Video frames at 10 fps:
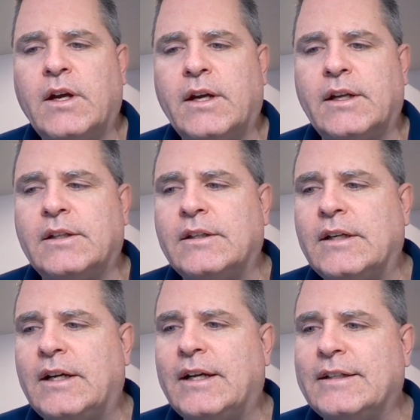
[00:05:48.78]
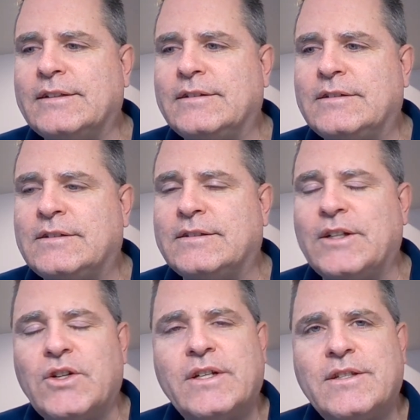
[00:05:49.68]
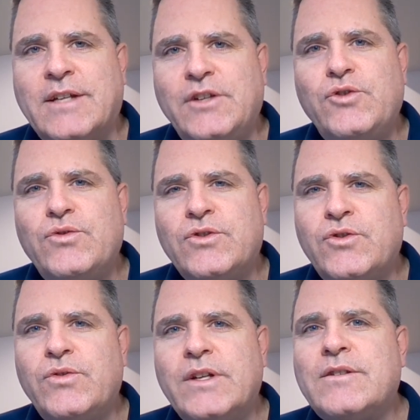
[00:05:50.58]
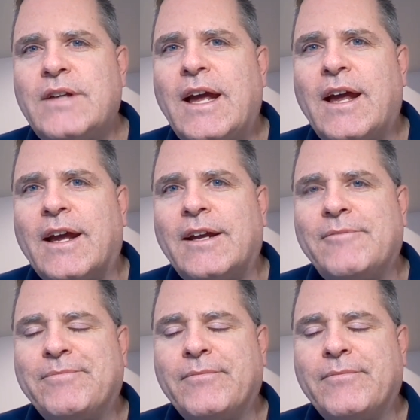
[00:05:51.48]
and uh, still continues to this day